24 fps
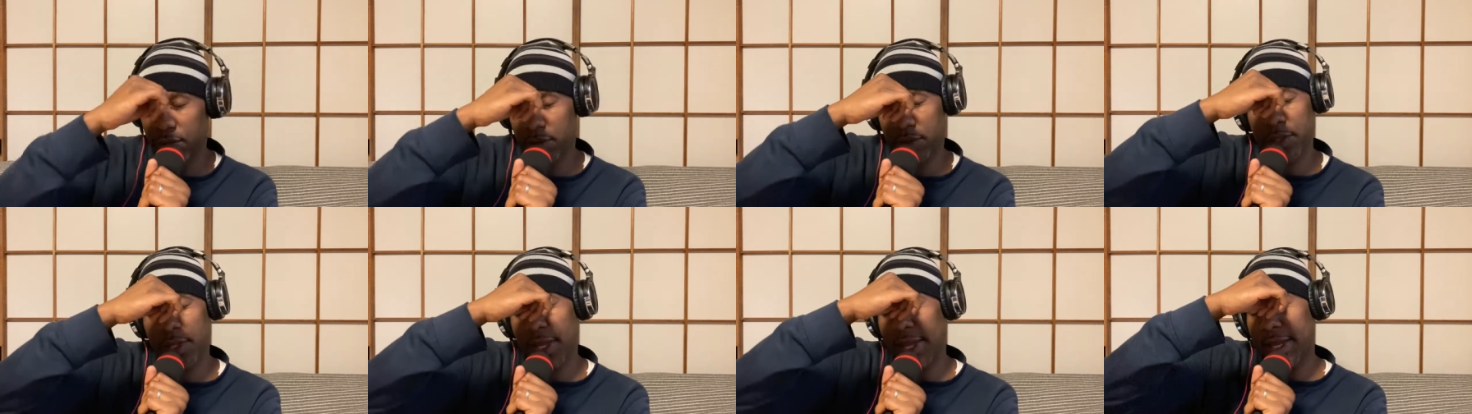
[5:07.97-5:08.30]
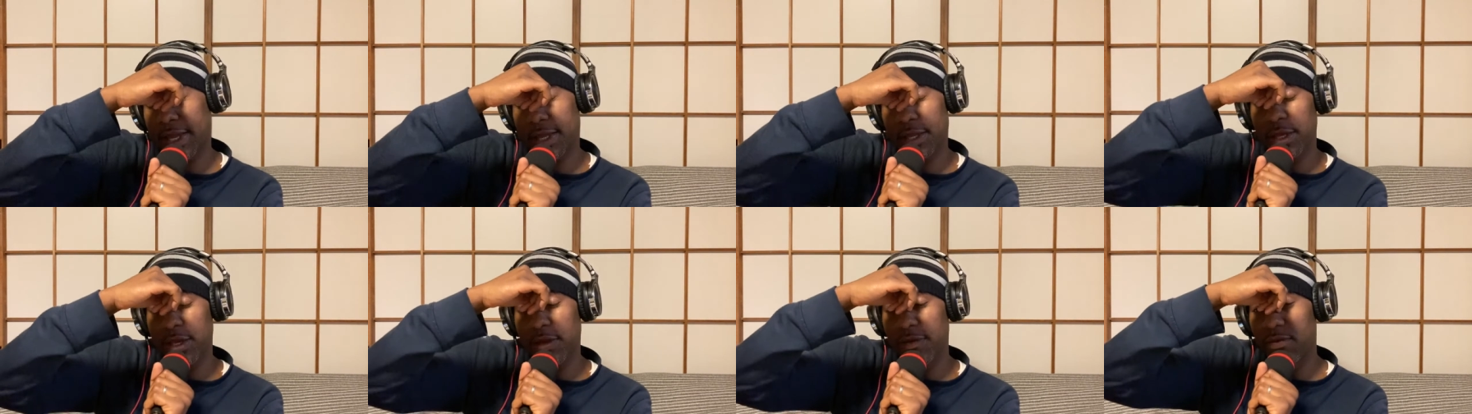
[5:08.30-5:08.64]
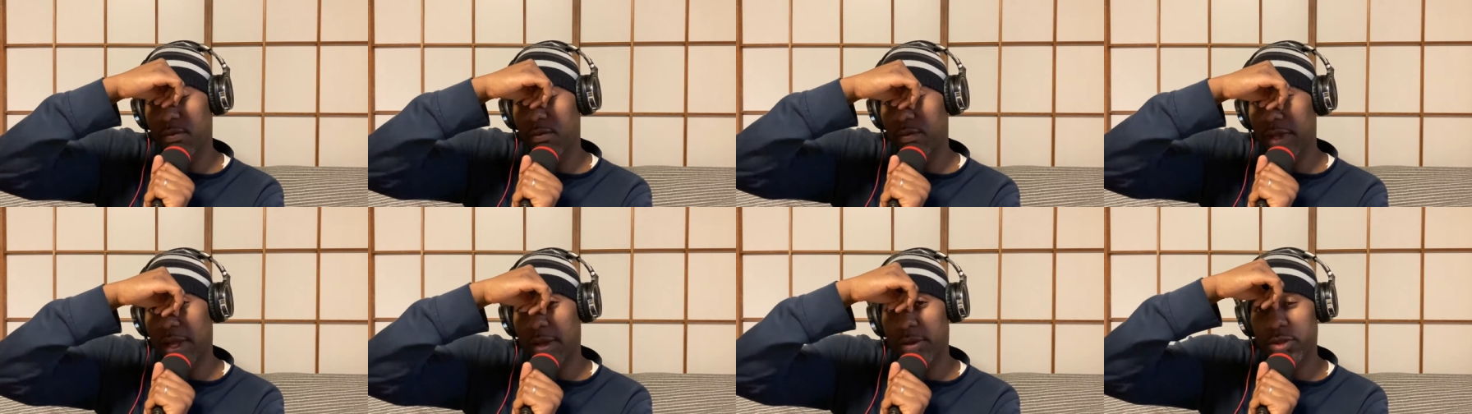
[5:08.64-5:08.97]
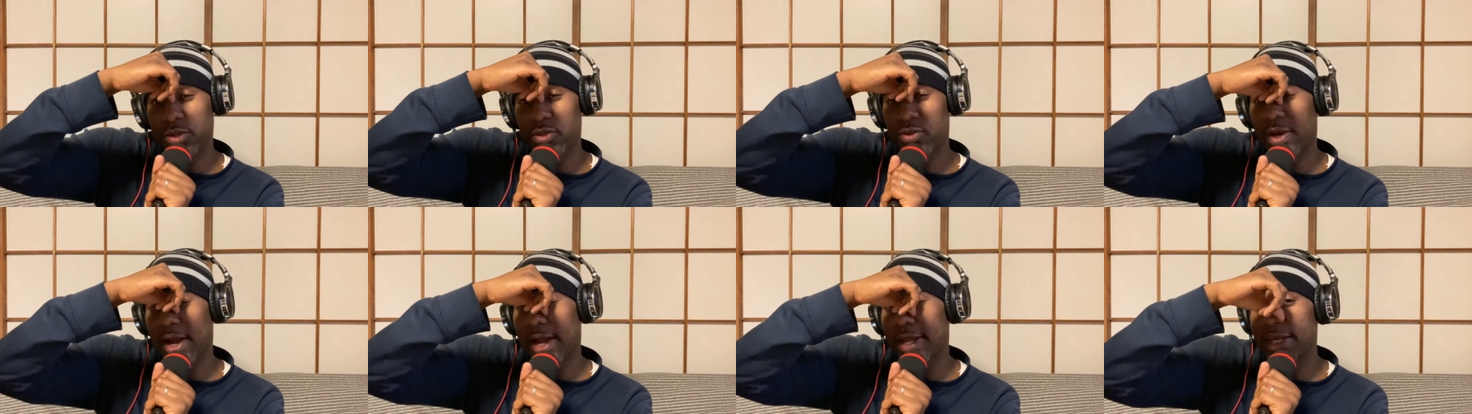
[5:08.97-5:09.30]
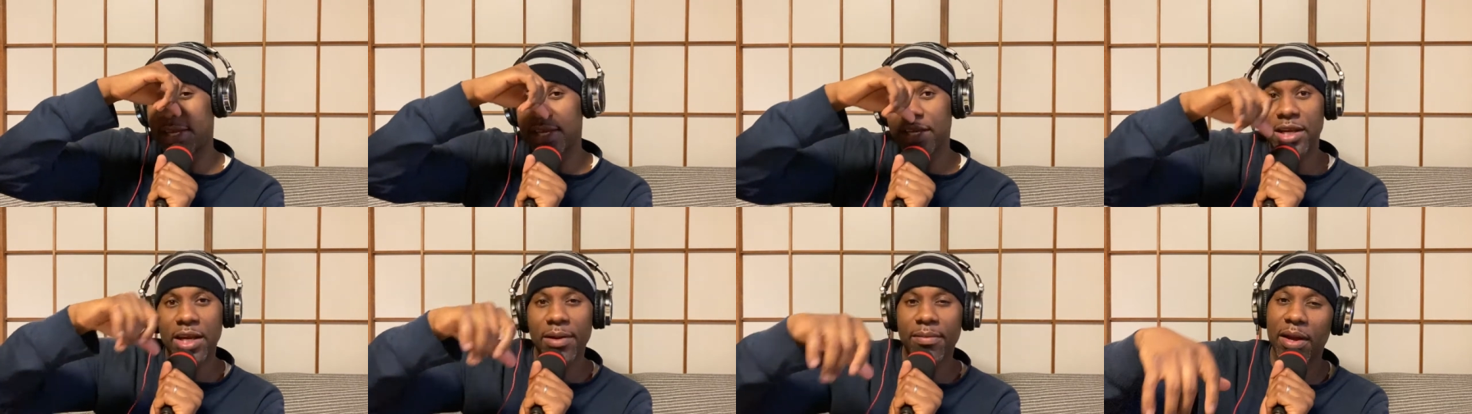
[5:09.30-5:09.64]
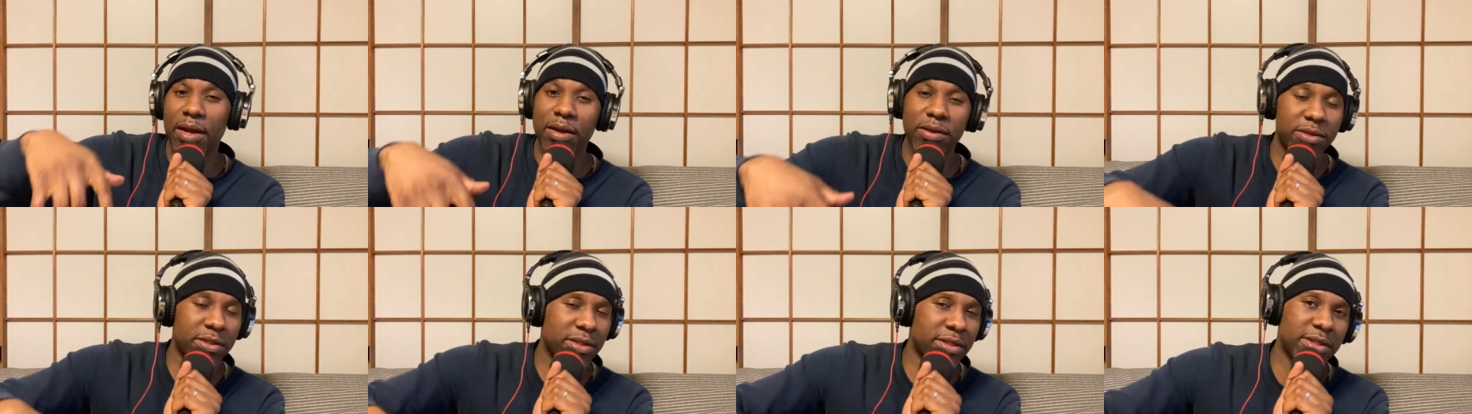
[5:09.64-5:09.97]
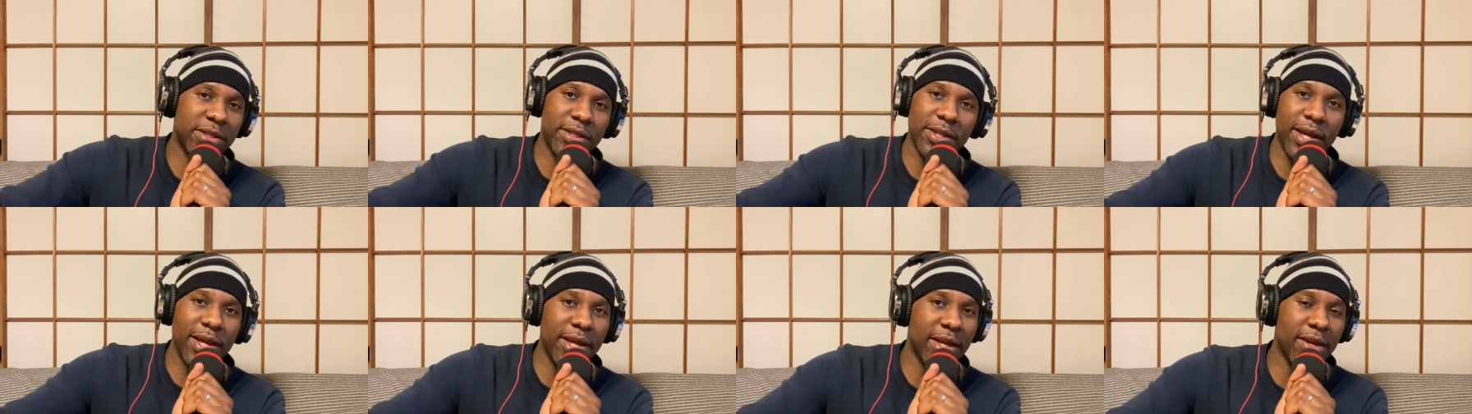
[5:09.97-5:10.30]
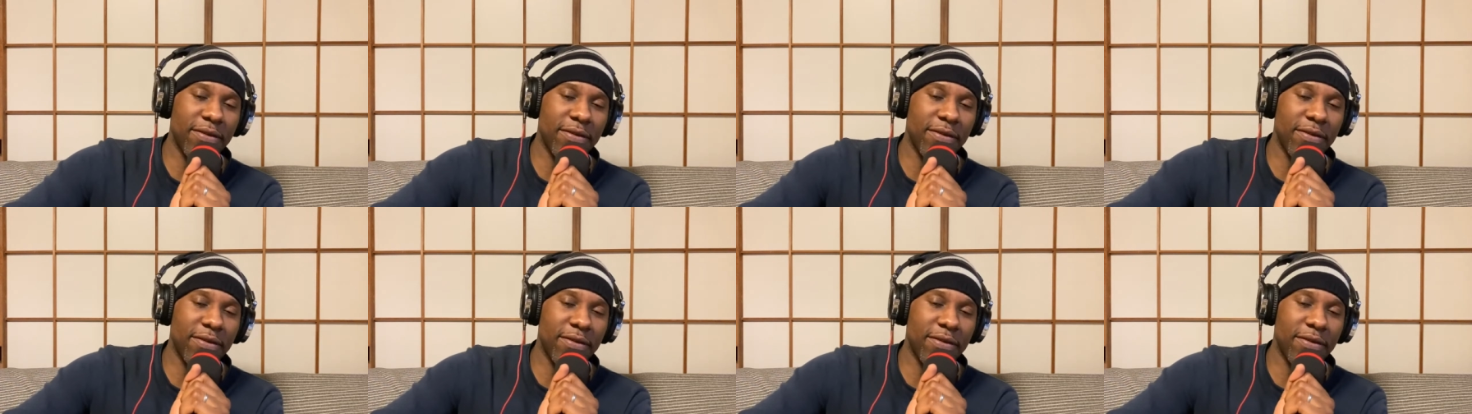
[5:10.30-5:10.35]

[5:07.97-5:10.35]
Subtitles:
Like even when I was trying to get up, I was just like,